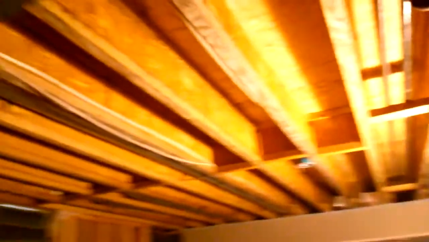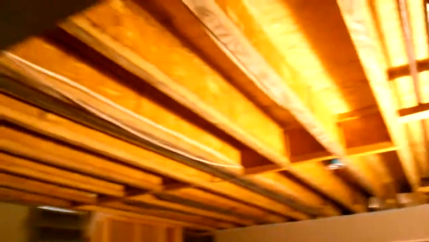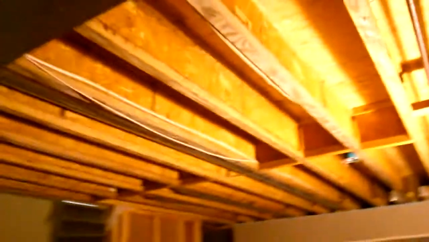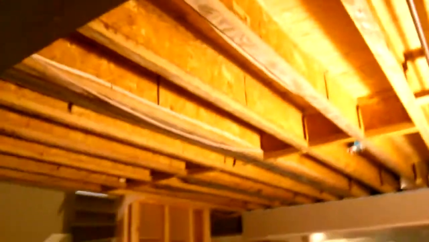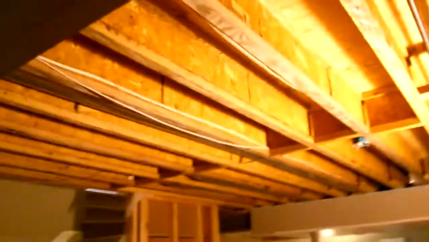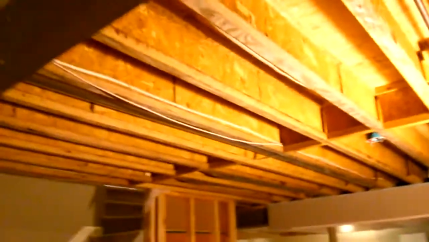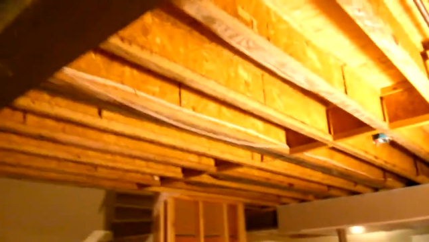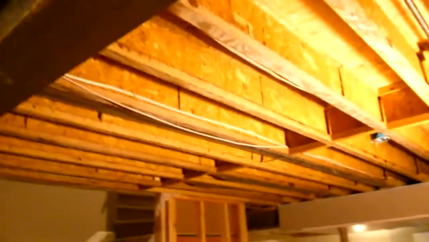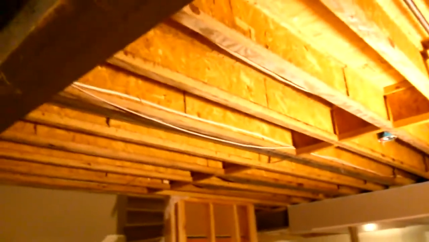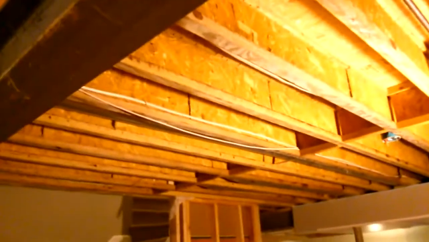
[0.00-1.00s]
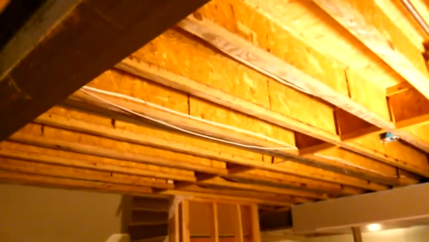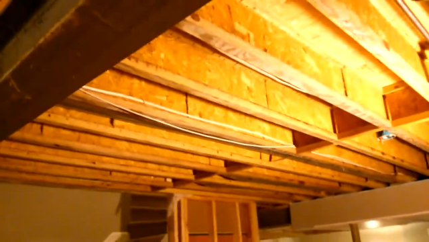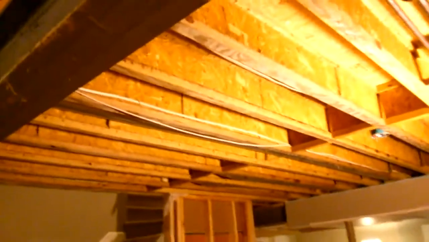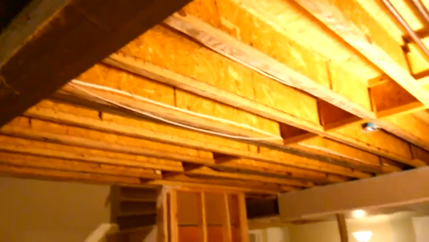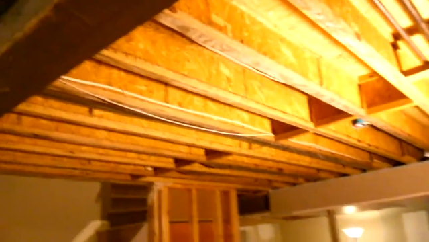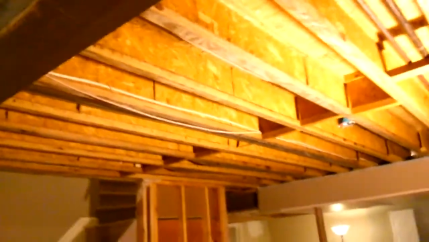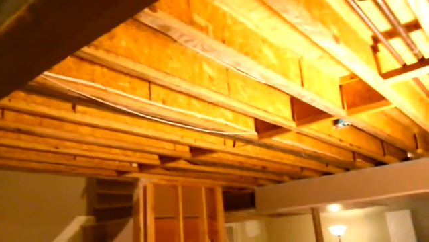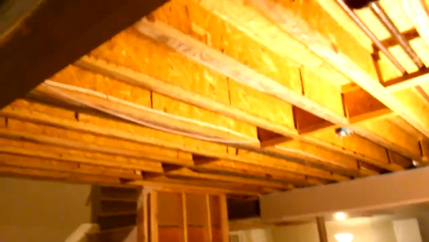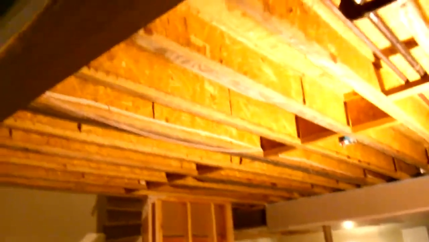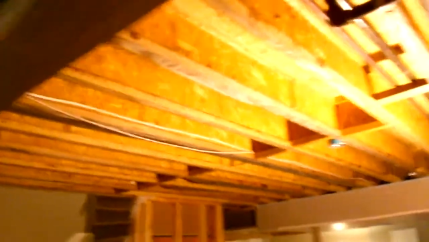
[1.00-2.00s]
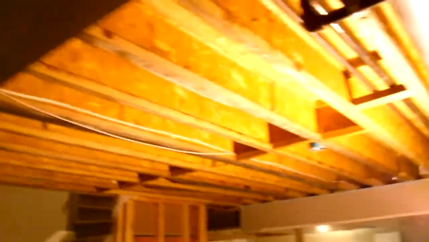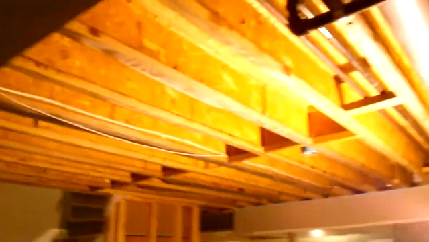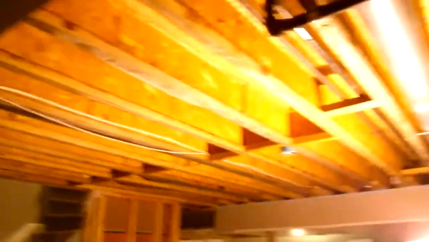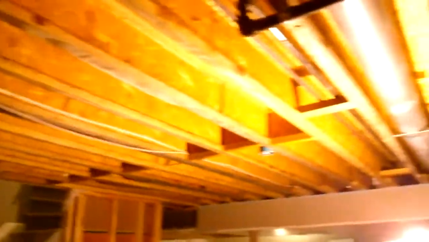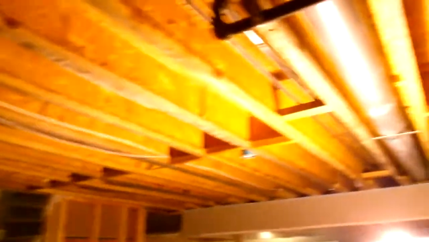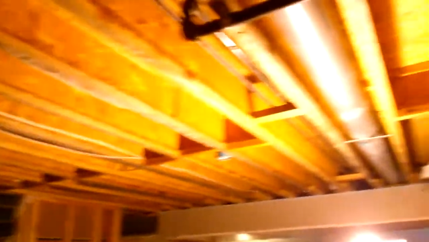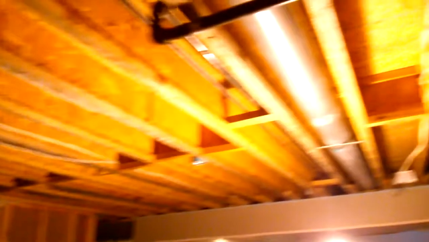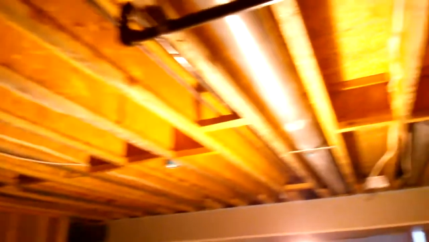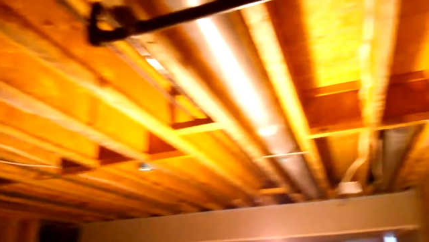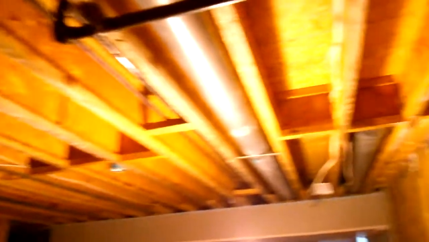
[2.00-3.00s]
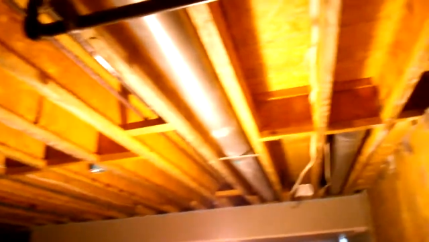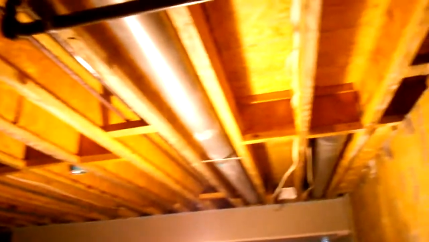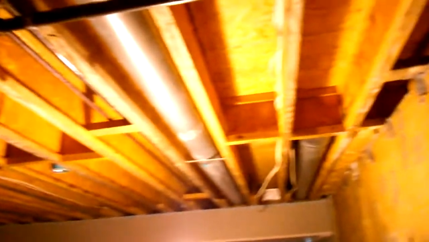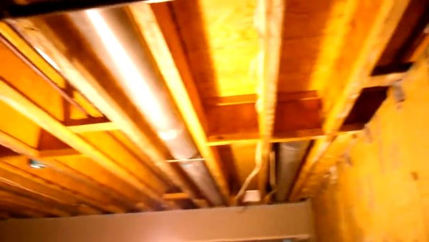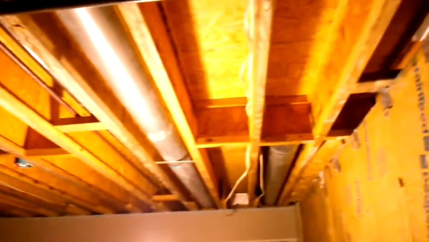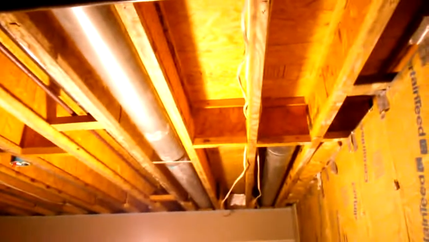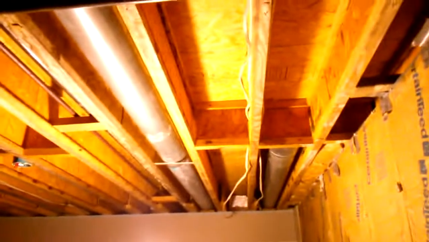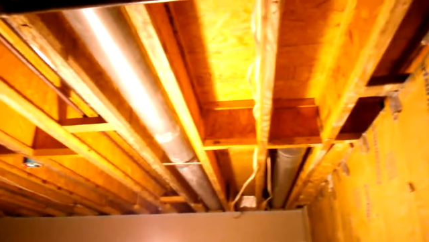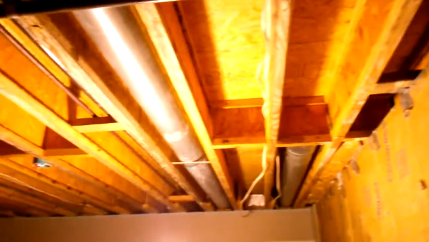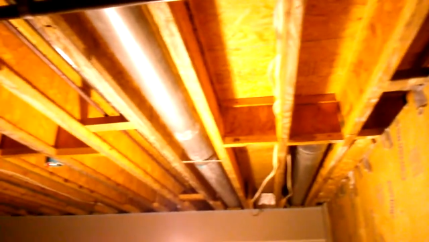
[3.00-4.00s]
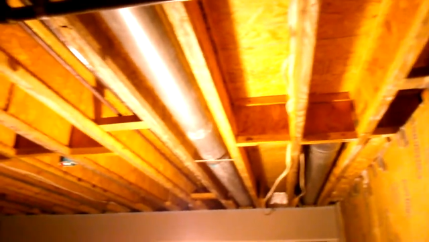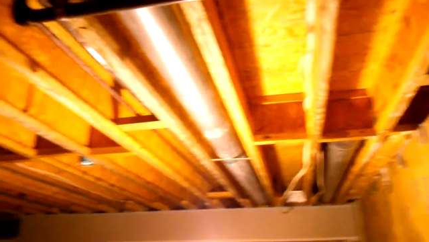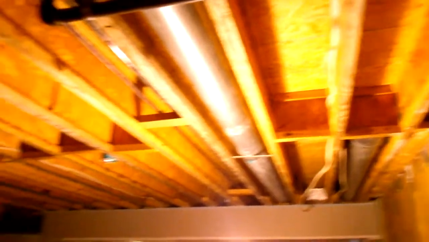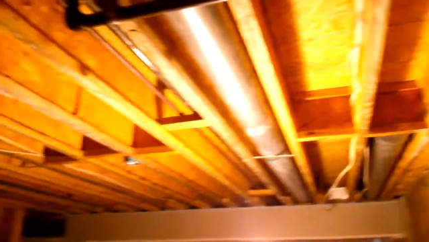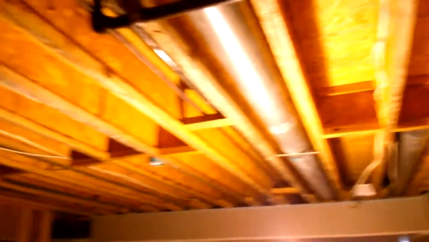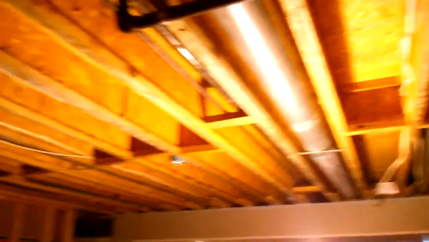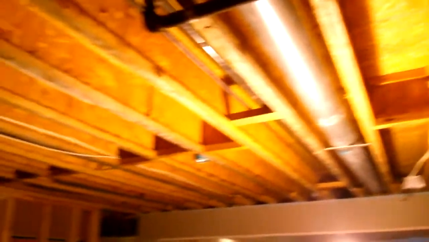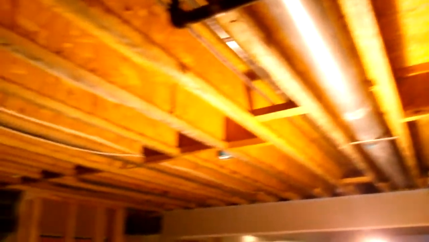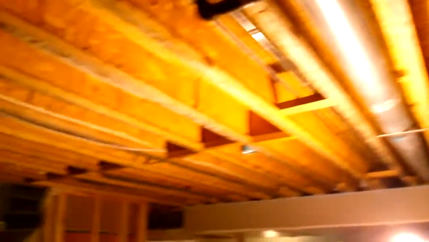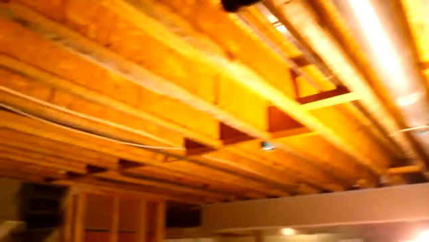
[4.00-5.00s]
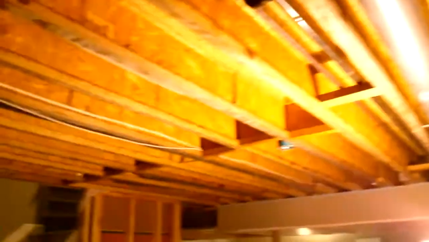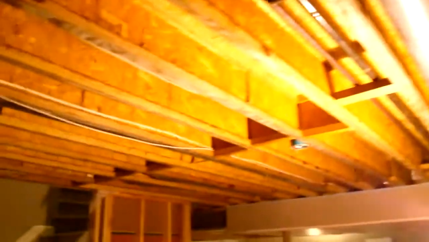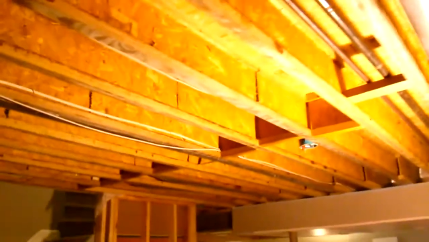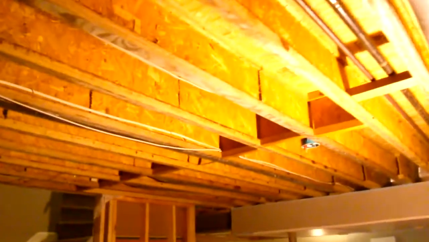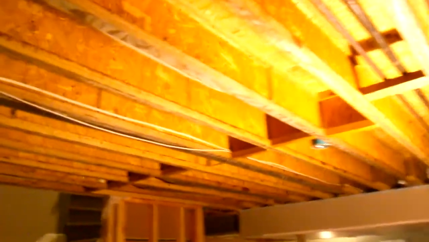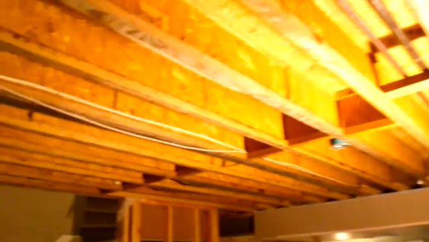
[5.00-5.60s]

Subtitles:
Nobody's mouth can be seen.